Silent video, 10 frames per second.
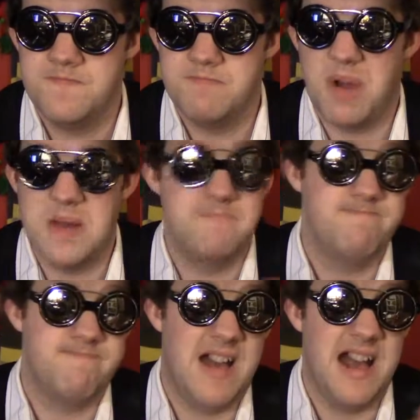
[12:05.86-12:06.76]
But,
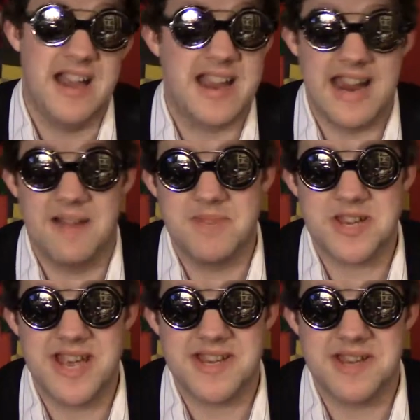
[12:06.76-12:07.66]
I'm
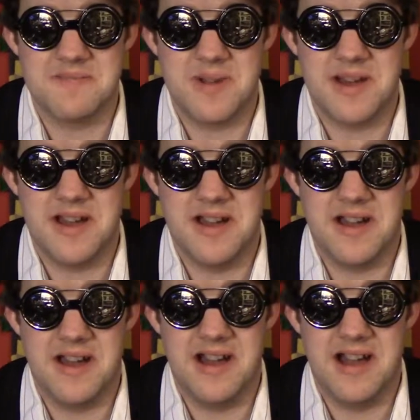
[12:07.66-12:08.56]
just guessing, but
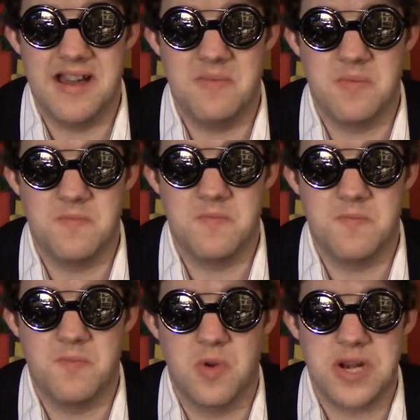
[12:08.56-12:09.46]
I
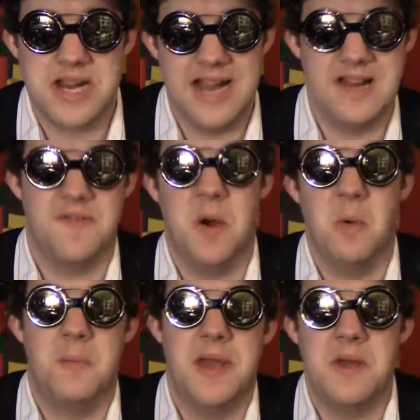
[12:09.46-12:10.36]
would kind of
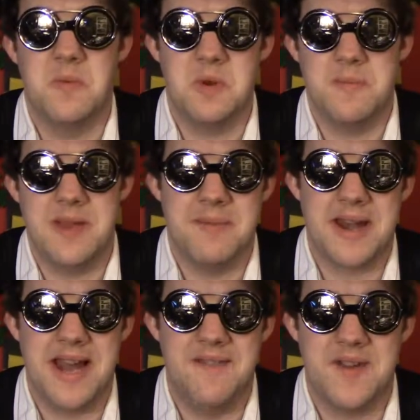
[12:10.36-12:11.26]
hope it would be
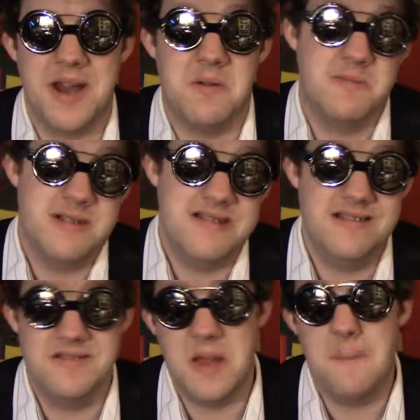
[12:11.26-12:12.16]
about a half an hour, but
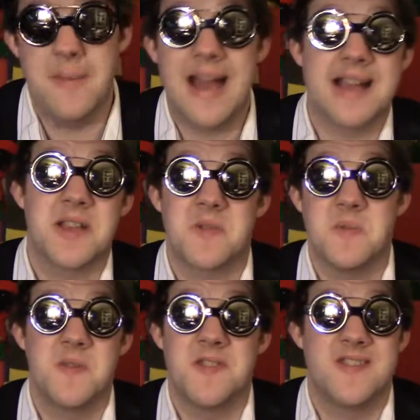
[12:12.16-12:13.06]
I guess
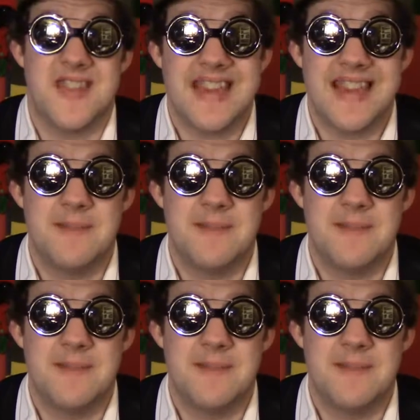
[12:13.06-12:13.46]
we'll see.